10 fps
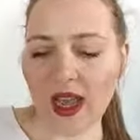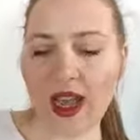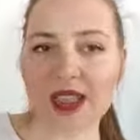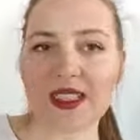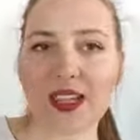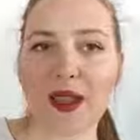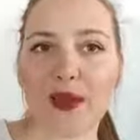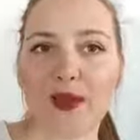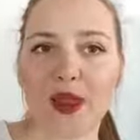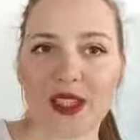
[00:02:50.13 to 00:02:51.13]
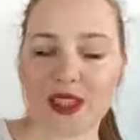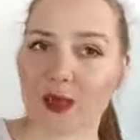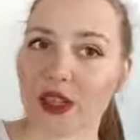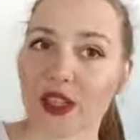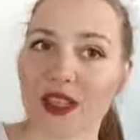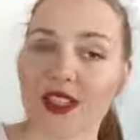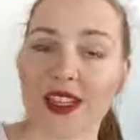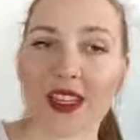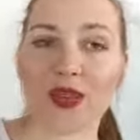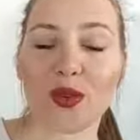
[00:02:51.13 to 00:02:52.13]
as I am not a specialist
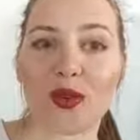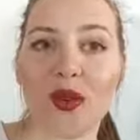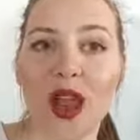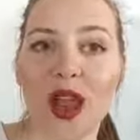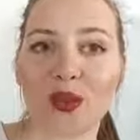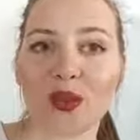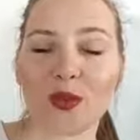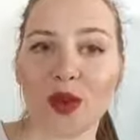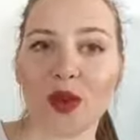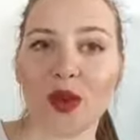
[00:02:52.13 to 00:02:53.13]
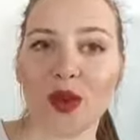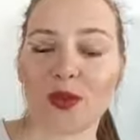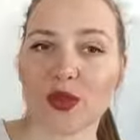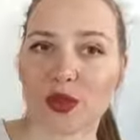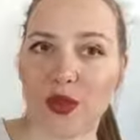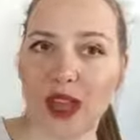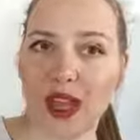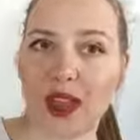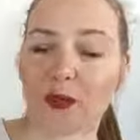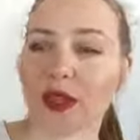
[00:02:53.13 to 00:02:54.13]
and I don't know how the pre-op should
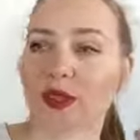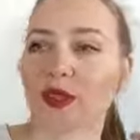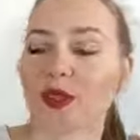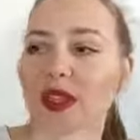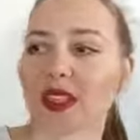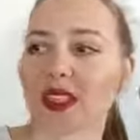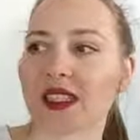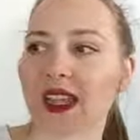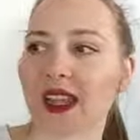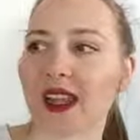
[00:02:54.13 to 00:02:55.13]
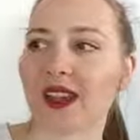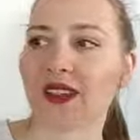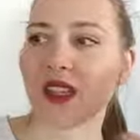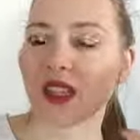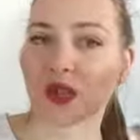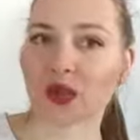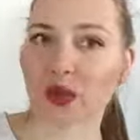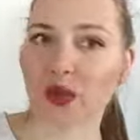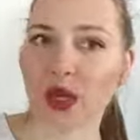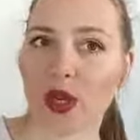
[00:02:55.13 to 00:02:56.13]
happen, or at least I have done a
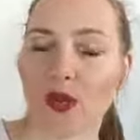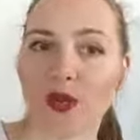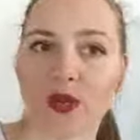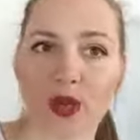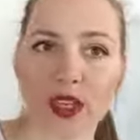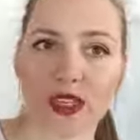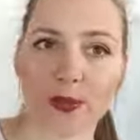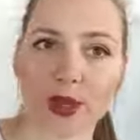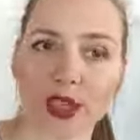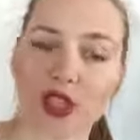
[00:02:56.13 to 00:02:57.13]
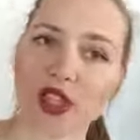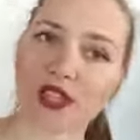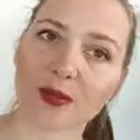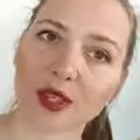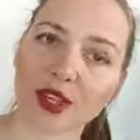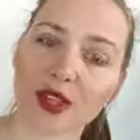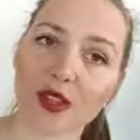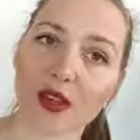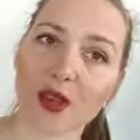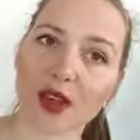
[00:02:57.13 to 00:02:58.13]
few pre-ops for other patients, but I
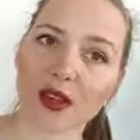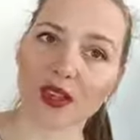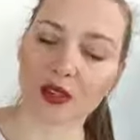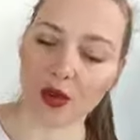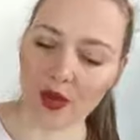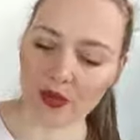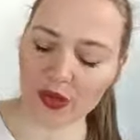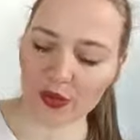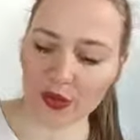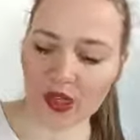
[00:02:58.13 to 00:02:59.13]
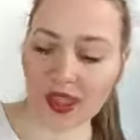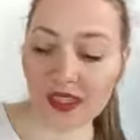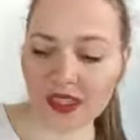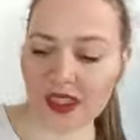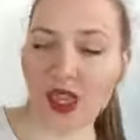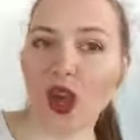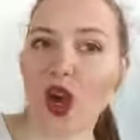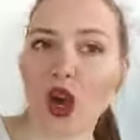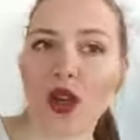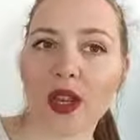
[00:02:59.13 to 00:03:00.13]
didn't know how this office work. I said,
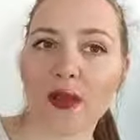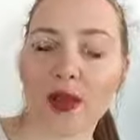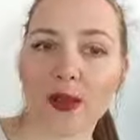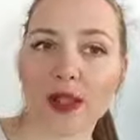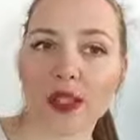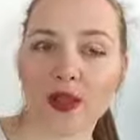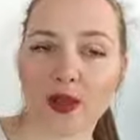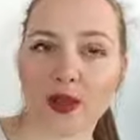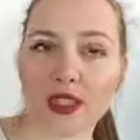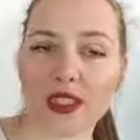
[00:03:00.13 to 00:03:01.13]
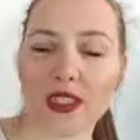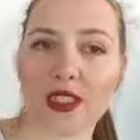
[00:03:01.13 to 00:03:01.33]
okay, maybe this office is